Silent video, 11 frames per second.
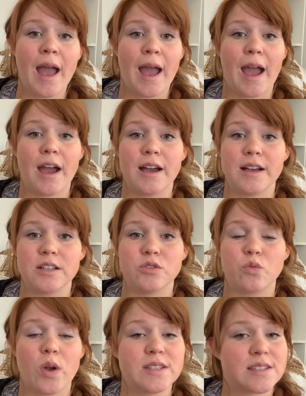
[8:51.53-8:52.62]
And
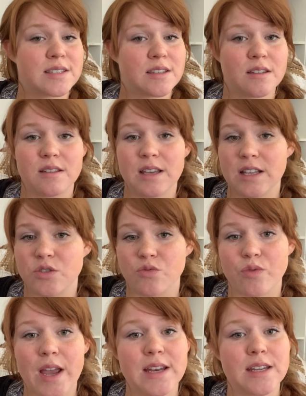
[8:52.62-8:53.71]
once it's
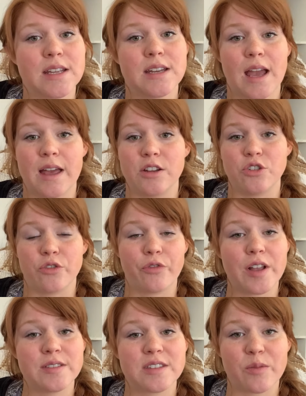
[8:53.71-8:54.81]
rated and your
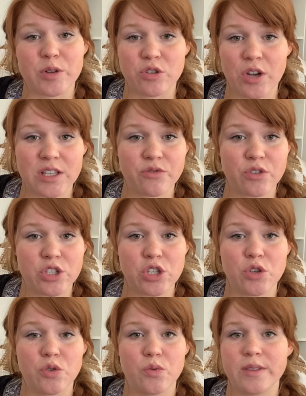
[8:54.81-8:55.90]
funds have been transferred to
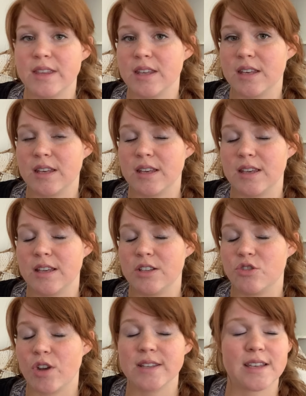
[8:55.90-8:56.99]
you, the
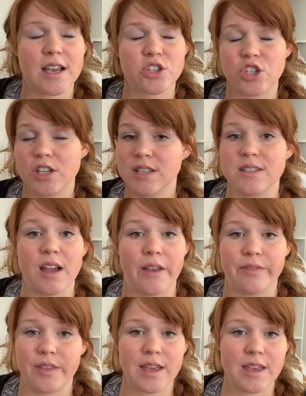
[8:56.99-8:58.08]
transaction is
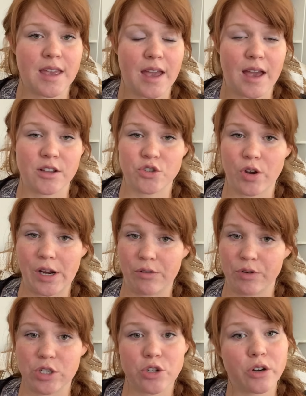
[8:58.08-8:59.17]
done. They can't try to
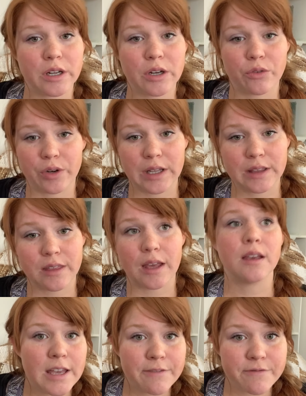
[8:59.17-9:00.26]
return it or
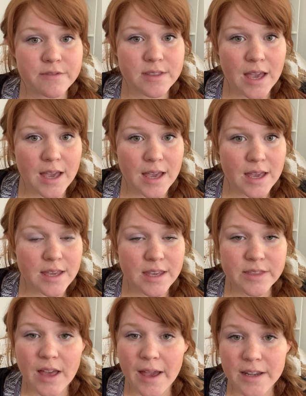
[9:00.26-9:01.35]
anything. If they
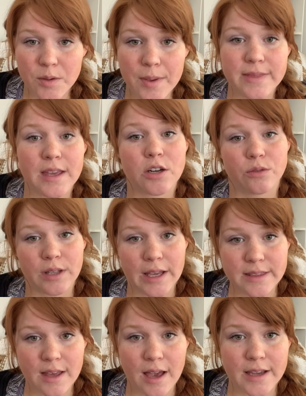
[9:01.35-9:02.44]
get the item and they don't
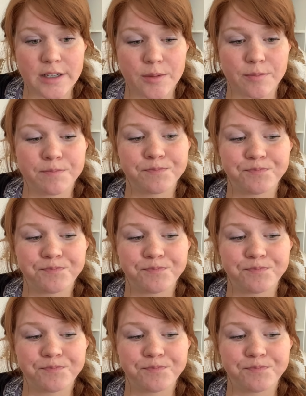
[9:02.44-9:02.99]
like the item,